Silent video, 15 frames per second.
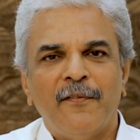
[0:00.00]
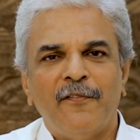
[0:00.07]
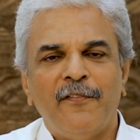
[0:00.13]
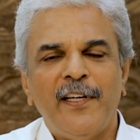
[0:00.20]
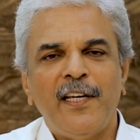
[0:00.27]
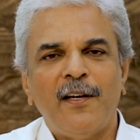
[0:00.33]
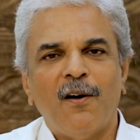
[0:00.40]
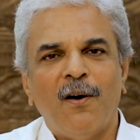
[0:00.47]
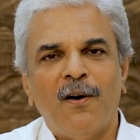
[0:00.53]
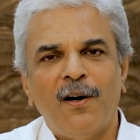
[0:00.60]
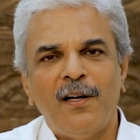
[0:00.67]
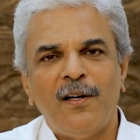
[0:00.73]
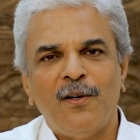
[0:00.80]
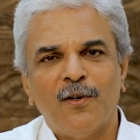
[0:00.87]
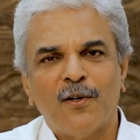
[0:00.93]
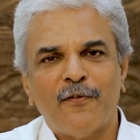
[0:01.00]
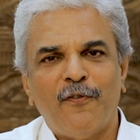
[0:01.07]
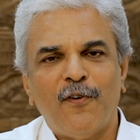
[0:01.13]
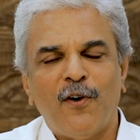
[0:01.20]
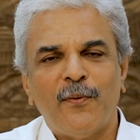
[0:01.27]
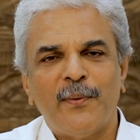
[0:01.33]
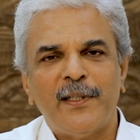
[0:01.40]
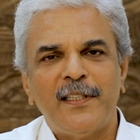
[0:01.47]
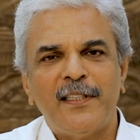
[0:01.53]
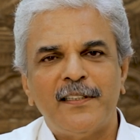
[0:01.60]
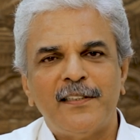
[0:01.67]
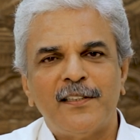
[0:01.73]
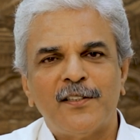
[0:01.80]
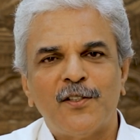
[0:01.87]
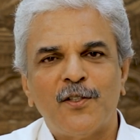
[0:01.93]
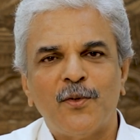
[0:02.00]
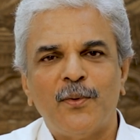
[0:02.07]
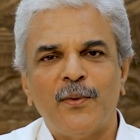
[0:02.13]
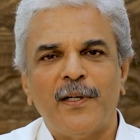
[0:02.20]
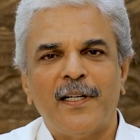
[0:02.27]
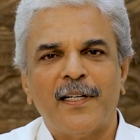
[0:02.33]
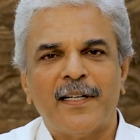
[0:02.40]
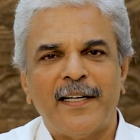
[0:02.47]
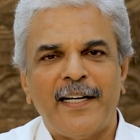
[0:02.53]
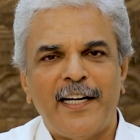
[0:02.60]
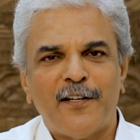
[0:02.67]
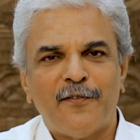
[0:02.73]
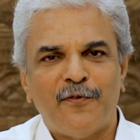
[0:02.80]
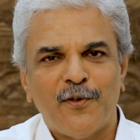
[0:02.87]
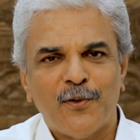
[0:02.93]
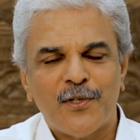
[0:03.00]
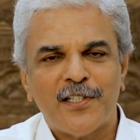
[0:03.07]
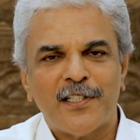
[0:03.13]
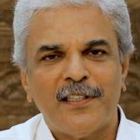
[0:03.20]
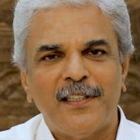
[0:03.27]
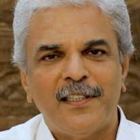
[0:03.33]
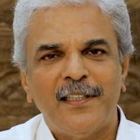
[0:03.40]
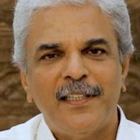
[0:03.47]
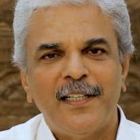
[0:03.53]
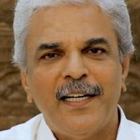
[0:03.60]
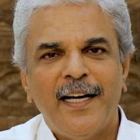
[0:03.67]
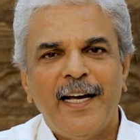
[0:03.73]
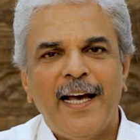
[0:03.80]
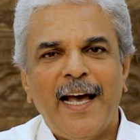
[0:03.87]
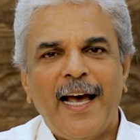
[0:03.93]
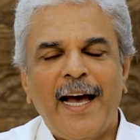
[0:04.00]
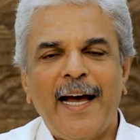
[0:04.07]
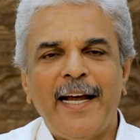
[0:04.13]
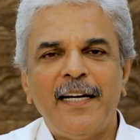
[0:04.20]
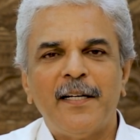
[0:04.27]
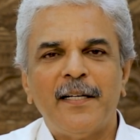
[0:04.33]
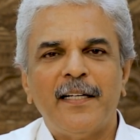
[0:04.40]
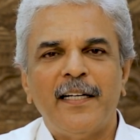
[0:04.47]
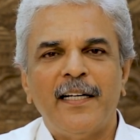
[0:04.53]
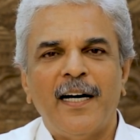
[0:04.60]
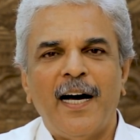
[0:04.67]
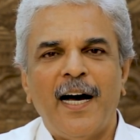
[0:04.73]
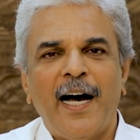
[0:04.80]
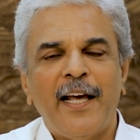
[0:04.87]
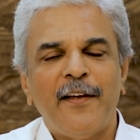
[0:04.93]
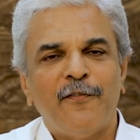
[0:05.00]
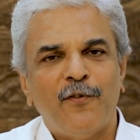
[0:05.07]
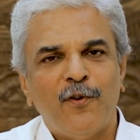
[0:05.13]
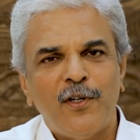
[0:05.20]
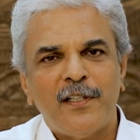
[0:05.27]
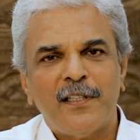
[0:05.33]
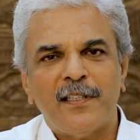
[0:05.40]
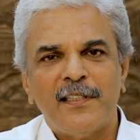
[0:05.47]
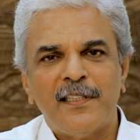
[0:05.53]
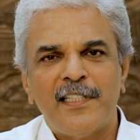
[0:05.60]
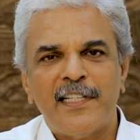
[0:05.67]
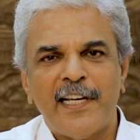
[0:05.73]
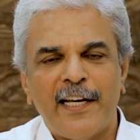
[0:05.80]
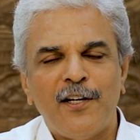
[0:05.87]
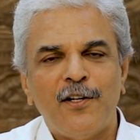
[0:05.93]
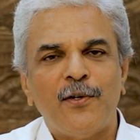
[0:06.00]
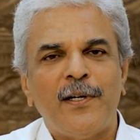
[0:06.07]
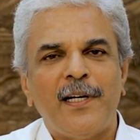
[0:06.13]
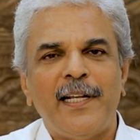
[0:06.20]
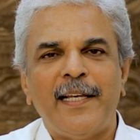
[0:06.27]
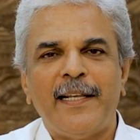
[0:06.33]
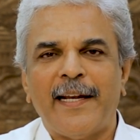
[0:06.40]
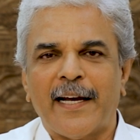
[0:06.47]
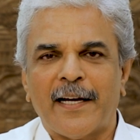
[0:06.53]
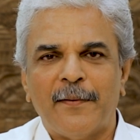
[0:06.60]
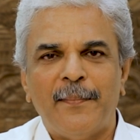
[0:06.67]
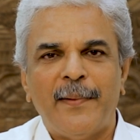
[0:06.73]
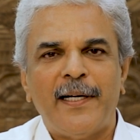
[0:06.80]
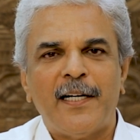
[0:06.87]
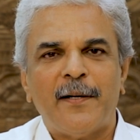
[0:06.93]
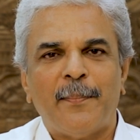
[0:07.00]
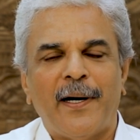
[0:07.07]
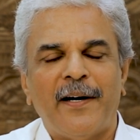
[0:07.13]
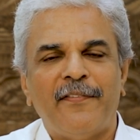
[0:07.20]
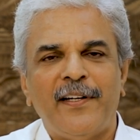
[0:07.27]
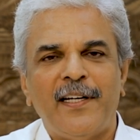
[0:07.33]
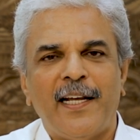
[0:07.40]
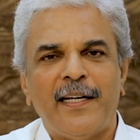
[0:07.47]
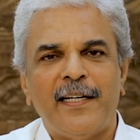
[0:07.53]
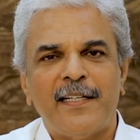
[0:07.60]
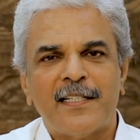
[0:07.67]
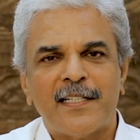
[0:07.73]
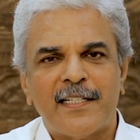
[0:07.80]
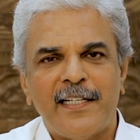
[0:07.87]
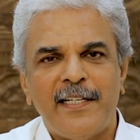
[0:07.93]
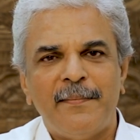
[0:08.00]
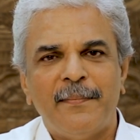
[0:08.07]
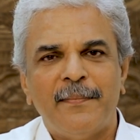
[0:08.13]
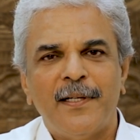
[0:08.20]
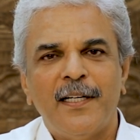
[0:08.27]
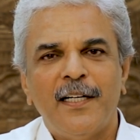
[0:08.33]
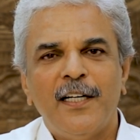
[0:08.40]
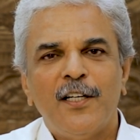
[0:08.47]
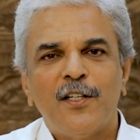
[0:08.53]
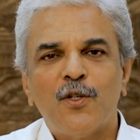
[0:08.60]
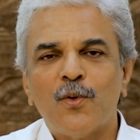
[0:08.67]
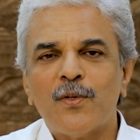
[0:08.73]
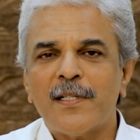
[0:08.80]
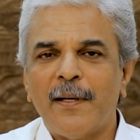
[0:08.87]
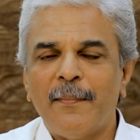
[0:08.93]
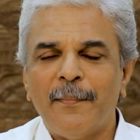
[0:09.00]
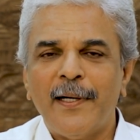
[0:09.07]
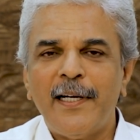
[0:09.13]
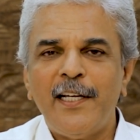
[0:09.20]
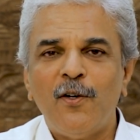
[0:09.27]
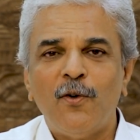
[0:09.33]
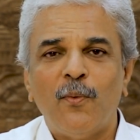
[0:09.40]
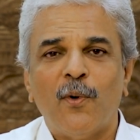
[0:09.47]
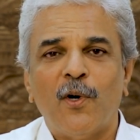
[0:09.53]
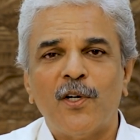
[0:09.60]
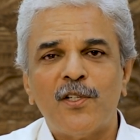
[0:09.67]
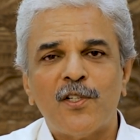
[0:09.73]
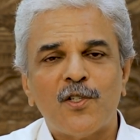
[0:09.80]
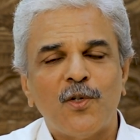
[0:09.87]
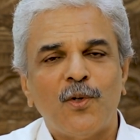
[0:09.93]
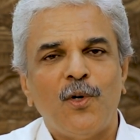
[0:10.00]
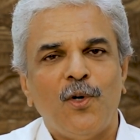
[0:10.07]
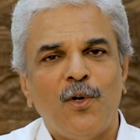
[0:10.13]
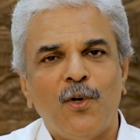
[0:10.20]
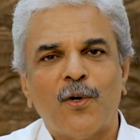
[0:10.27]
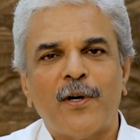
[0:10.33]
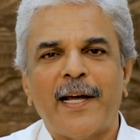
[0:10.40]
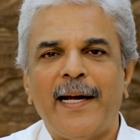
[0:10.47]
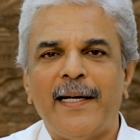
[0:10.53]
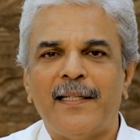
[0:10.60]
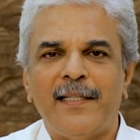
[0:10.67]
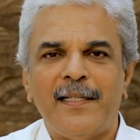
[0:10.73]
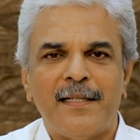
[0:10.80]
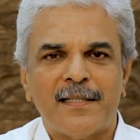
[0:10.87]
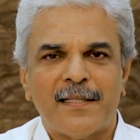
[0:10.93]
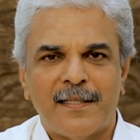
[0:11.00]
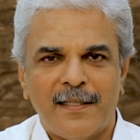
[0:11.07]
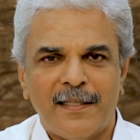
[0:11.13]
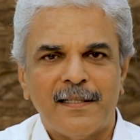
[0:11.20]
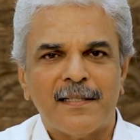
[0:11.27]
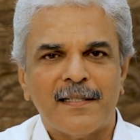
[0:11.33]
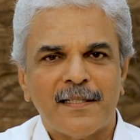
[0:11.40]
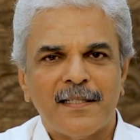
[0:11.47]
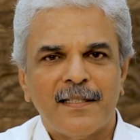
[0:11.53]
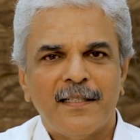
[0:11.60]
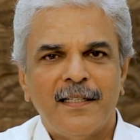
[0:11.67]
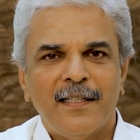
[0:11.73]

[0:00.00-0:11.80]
We all look forward to a great future, and I would genuinely recommend Bhavin and his team to somebody who wants to look at these things.